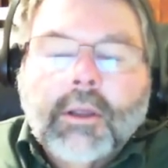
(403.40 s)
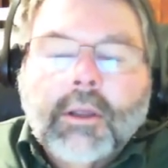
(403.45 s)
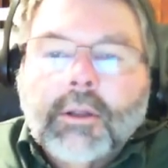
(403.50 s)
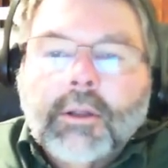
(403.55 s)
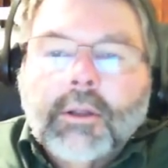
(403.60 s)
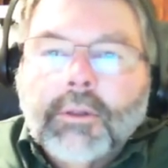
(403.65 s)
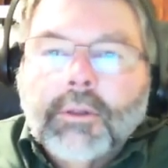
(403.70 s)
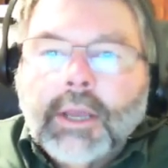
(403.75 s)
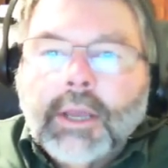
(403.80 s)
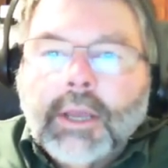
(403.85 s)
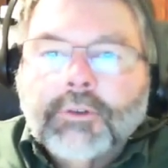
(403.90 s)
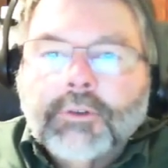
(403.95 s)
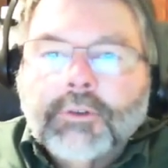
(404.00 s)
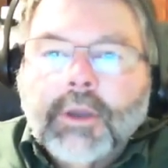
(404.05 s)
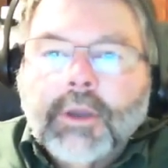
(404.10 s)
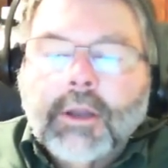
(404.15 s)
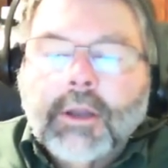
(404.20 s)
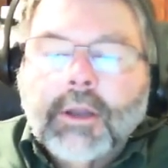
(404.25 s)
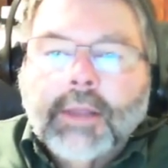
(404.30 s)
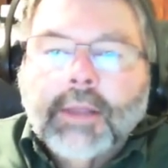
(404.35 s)
Next
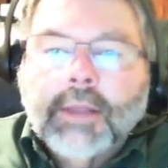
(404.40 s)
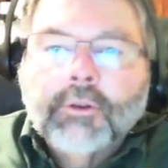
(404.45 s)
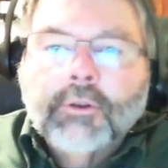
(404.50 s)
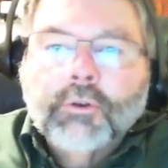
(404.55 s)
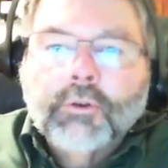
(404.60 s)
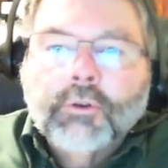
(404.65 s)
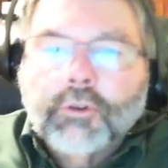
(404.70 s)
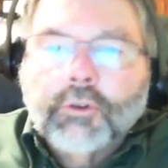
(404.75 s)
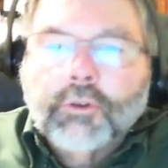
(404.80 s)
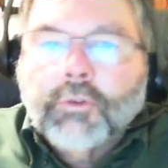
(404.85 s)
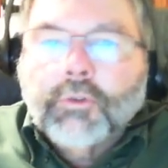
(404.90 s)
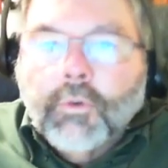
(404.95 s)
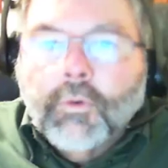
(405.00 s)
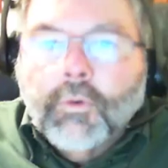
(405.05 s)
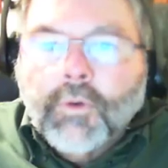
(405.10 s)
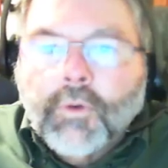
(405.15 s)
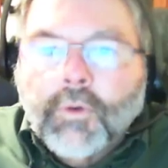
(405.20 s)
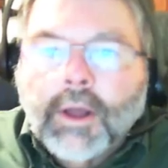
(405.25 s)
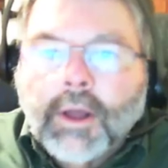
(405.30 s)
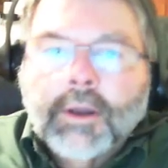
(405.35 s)
thing I'd like to do, just for
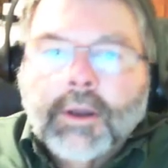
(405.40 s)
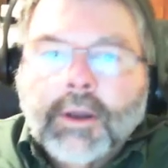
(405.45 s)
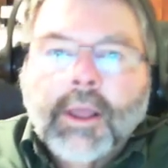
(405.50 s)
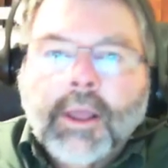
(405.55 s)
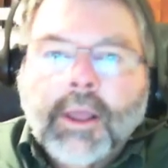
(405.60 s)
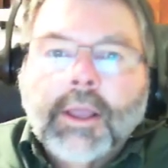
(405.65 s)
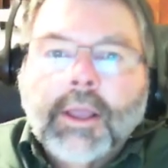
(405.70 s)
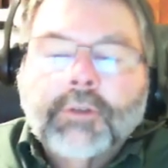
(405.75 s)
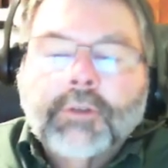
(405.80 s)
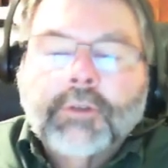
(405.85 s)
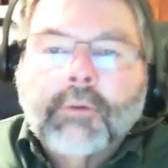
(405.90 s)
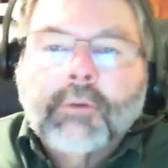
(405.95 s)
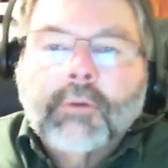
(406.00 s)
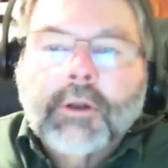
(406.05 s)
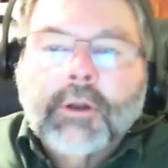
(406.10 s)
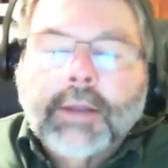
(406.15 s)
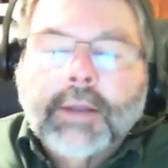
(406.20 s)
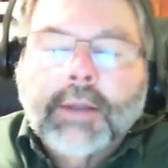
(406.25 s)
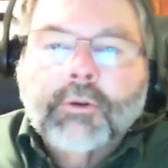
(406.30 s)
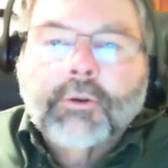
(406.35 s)
fun, is I
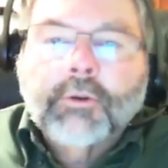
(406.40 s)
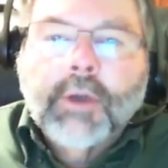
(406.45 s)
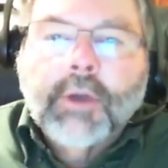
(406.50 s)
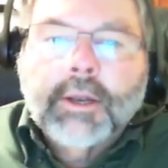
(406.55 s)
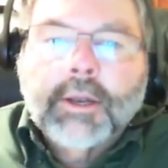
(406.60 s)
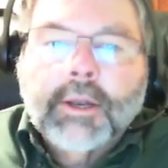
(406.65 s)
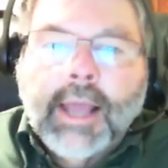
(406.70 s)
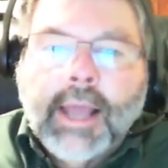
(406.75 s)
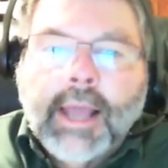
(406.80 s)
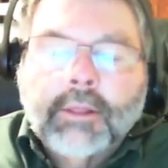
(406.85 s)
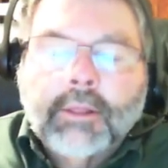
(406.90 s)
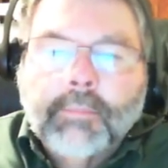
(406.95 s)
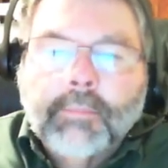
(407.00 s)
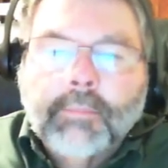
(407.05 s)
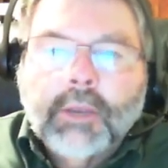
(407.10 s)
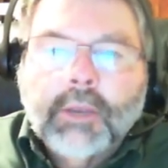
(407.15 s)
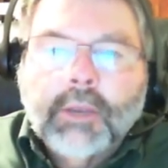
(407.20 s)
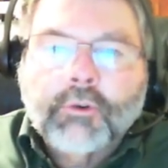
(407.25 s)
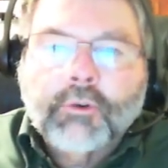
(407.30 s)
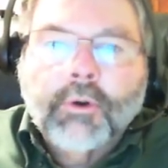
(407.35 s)
would like to go ahead and add the
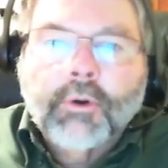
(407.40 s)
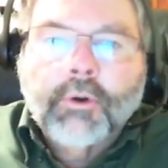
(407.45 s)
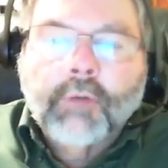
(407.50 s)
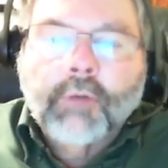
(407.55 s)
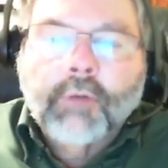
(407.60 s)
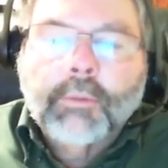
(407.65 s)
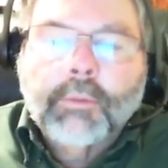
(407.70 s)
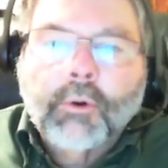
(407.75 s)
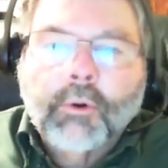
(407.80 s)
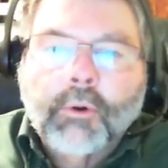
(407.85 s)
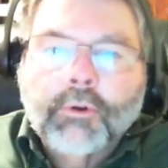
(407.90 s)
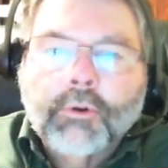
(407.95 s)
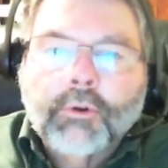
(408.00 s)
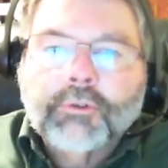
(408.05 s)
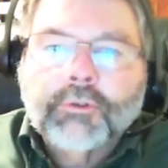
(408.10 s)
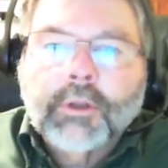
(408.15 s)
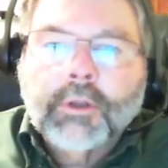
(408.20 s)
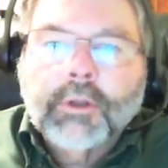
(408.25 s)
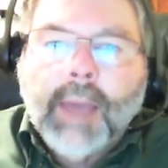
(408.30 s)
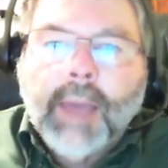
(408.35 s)
picture of the
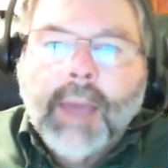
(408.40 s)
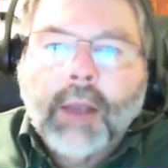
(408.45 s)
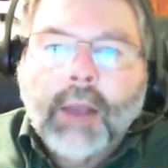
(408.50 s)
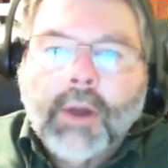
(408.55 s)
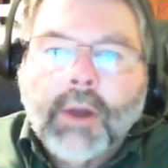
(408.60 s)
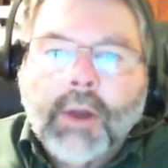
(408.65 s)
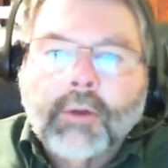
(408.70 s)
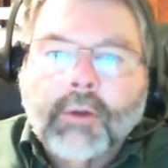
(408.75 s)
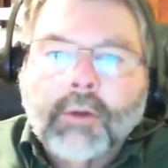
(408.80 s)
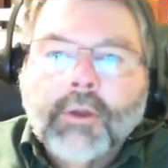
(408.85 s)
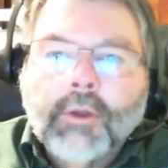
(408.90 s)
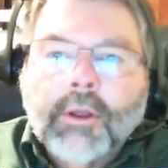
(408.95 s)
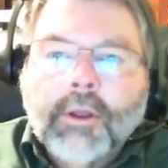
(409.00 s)
produce in the background.